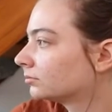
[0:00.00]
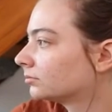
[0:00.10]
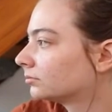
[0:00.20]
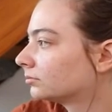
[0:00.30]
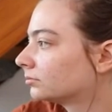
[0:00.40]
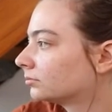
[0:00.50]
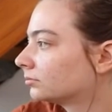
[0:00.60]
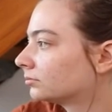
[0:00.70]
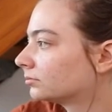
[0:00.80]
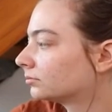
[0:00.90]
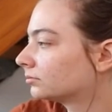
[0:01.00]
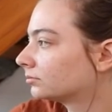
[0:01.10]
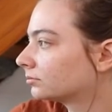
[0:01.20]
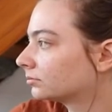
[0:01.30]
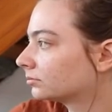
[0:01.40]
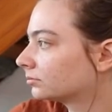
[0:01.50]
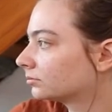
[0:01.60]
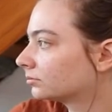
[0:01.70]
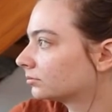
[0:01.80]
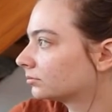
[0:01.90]

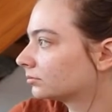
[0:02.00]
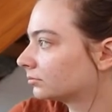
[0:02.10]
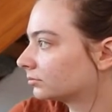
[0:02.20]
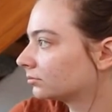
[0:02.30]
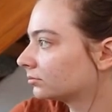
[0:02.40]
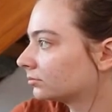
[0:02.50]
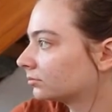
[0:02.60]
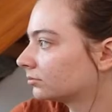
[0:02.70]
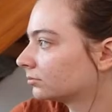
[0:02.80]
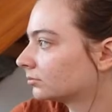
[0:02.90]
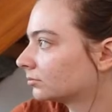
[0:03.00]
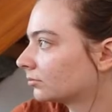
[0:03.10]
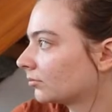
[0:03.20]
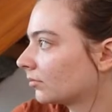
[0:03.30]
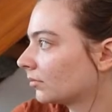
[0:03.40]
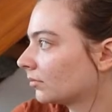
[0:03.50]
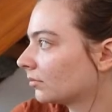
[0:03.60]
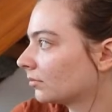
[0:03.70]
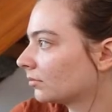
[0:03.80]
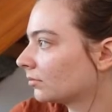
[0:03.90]

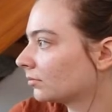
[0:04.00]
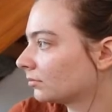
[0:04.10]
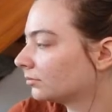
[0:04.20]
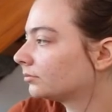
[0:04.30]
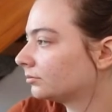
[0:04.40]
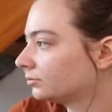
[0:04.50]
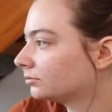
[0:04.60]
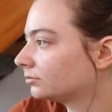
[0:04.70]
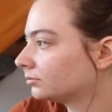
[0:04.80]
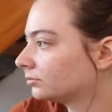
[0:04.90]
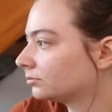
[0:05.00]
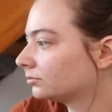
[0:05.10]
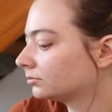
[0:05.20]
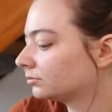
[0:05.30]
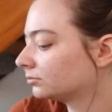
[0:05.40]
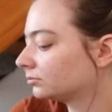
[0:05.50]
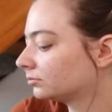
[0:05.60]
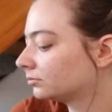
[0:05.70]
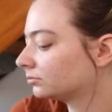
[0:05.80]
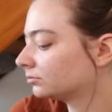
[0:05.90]

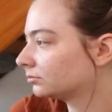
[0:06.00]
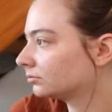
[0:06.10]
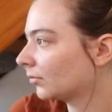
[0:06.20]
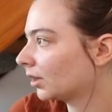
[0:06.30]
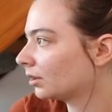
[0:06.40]
[no speech]